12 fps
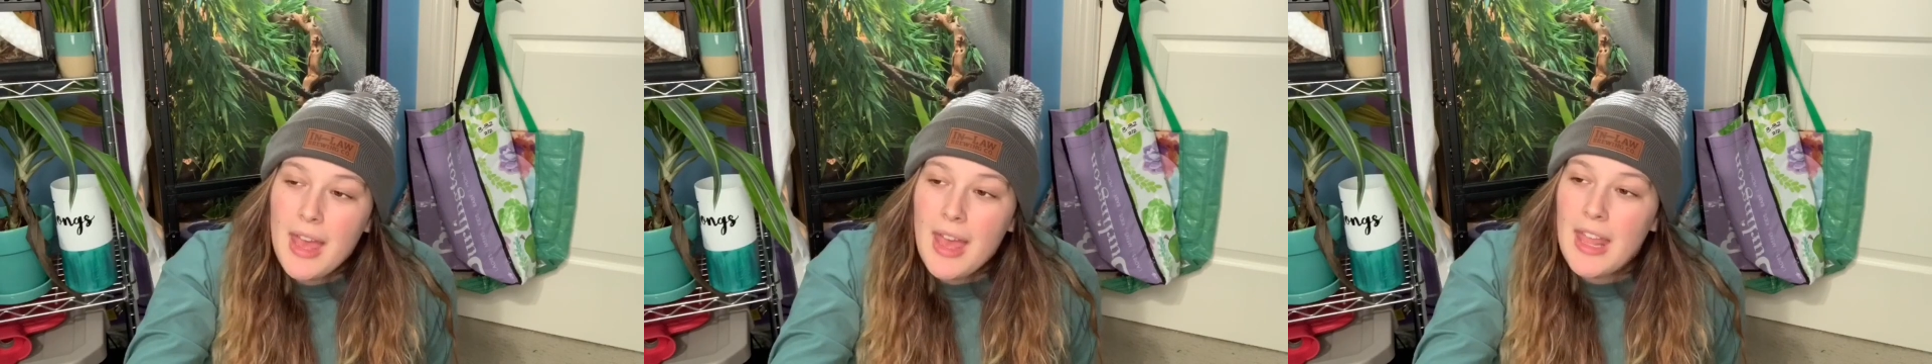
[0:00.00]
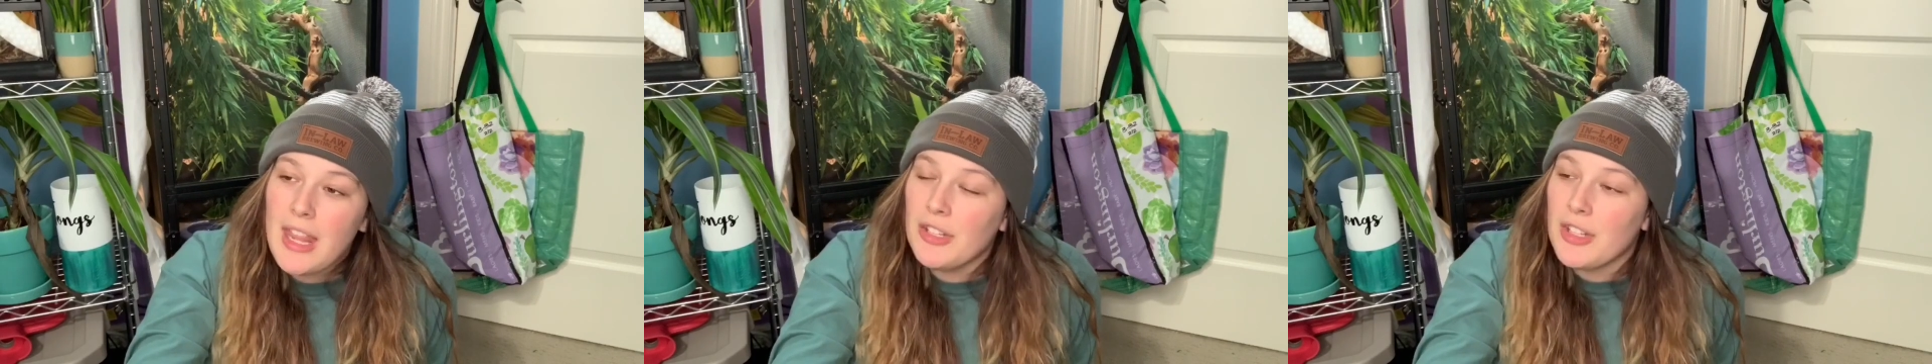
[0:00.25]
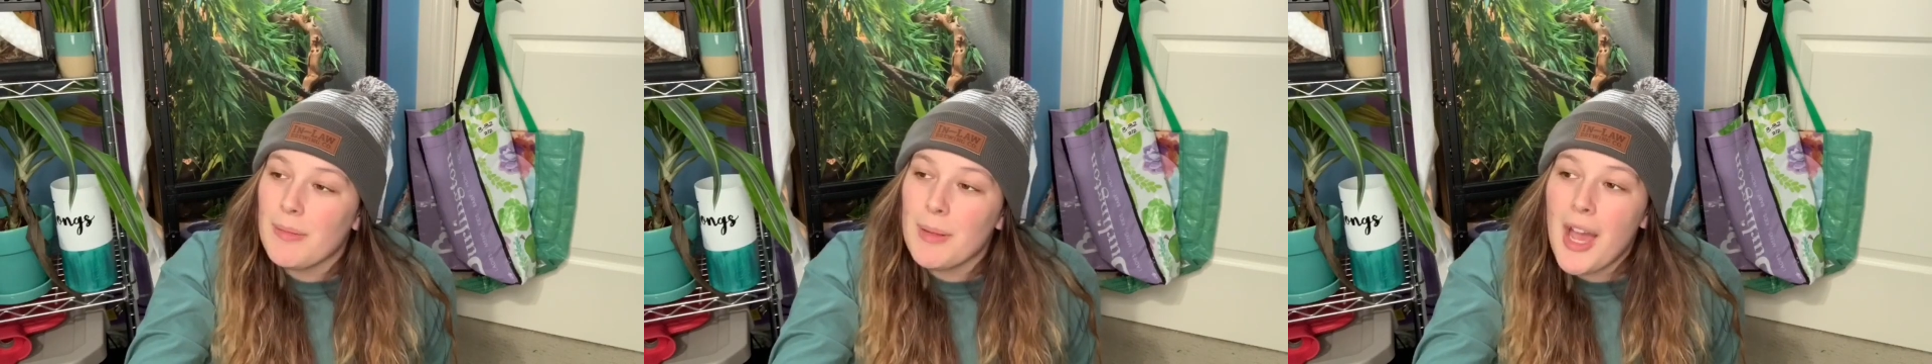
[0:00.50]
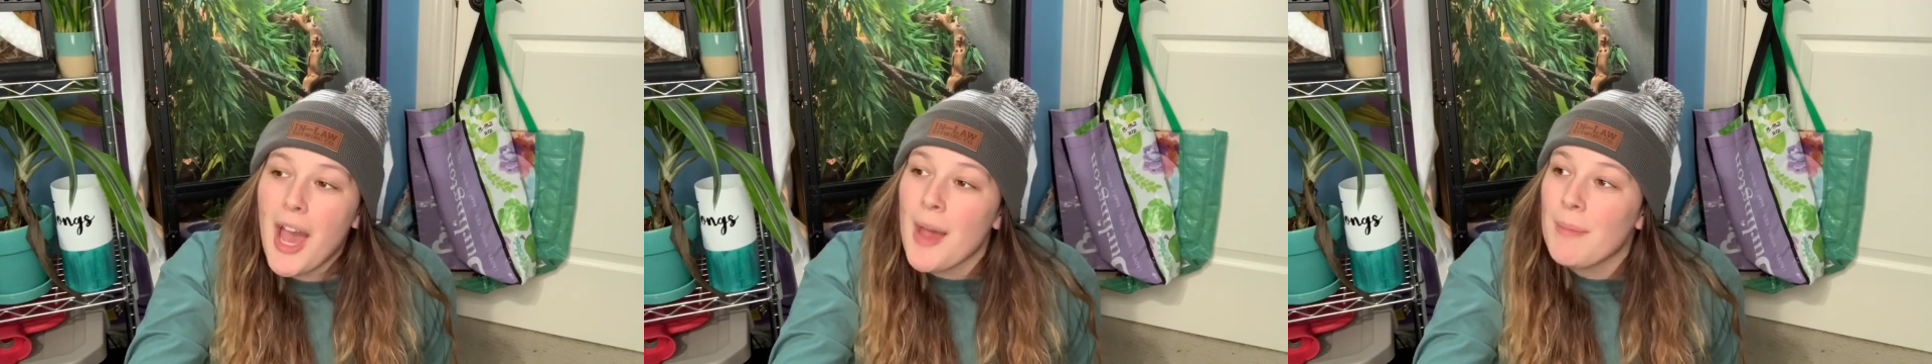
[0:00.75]
It'll just be
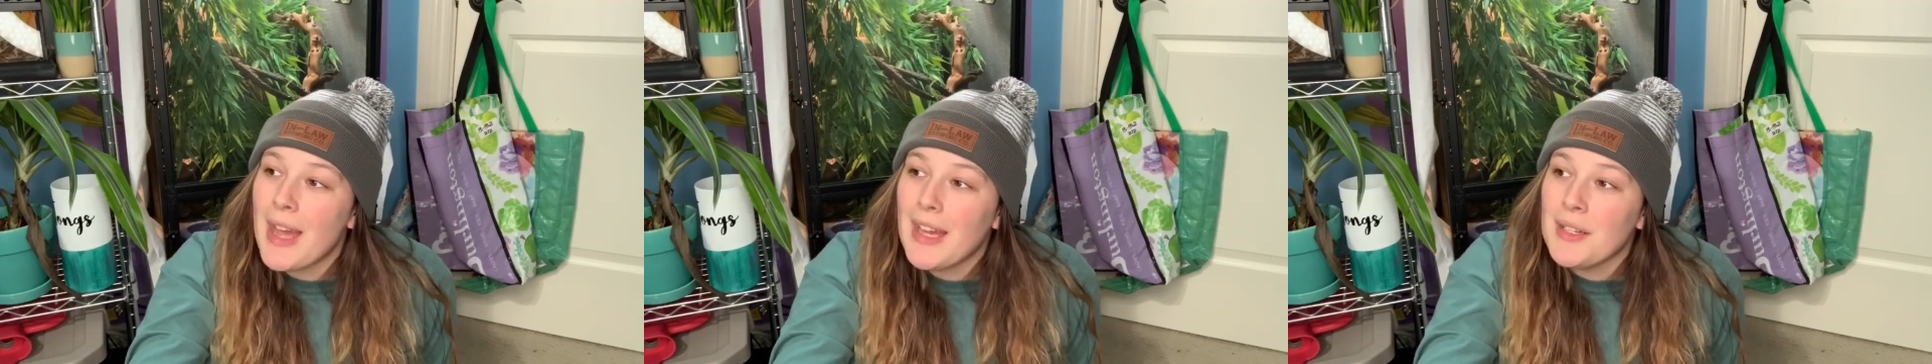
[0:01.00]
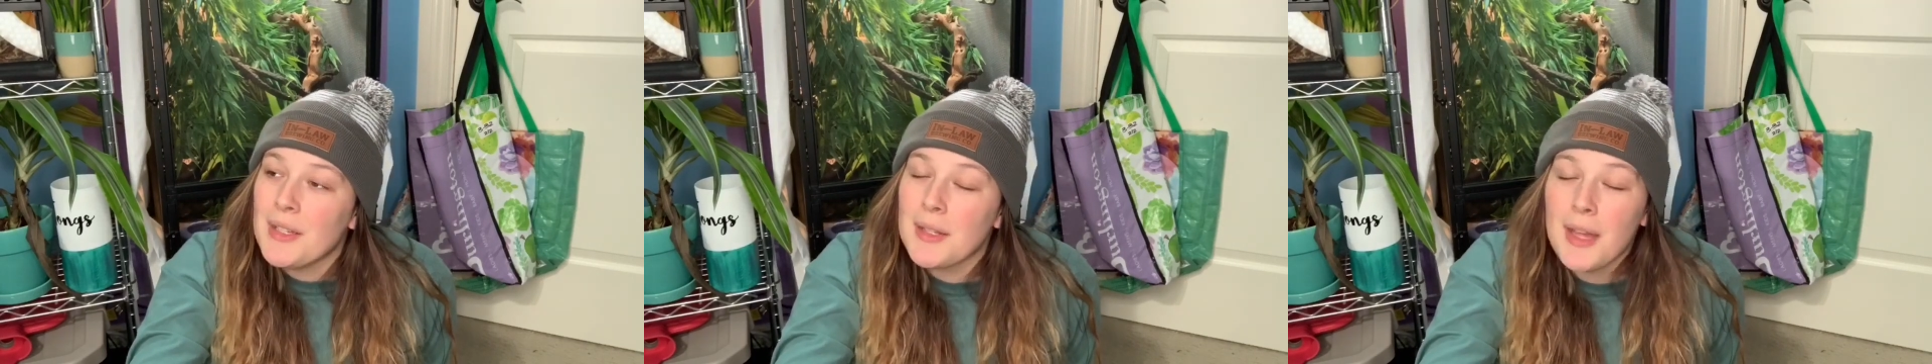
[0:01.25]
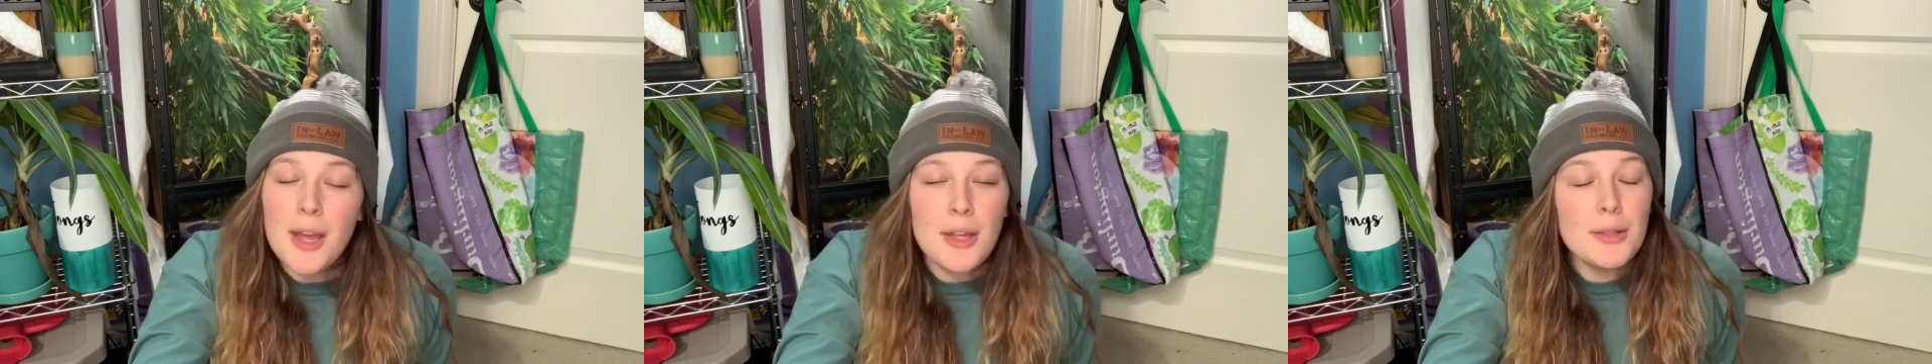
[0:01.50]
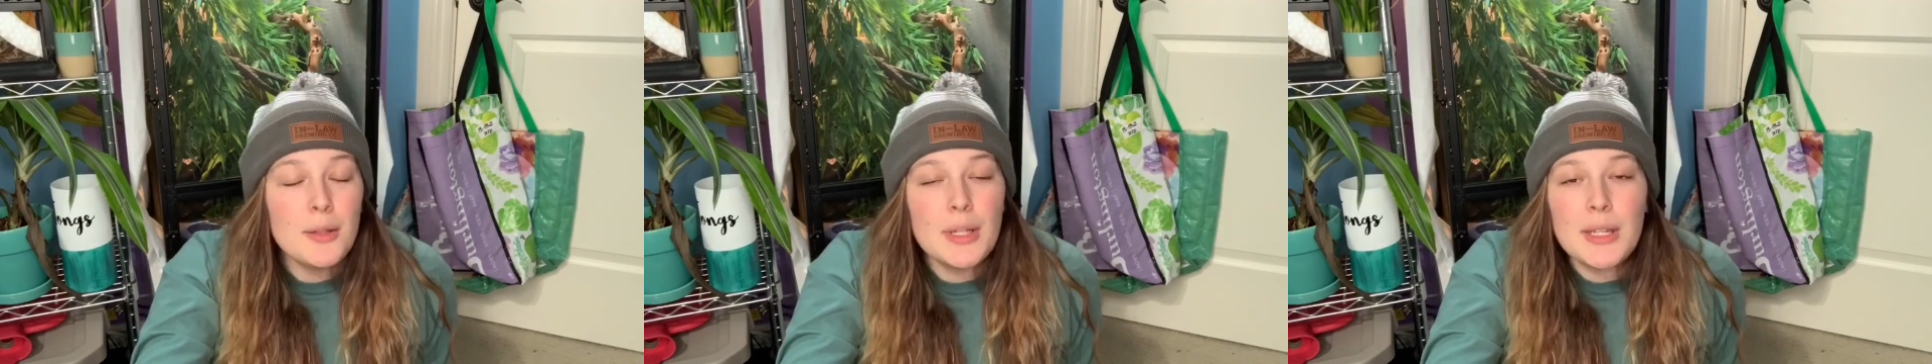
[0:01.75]
a hot mess. So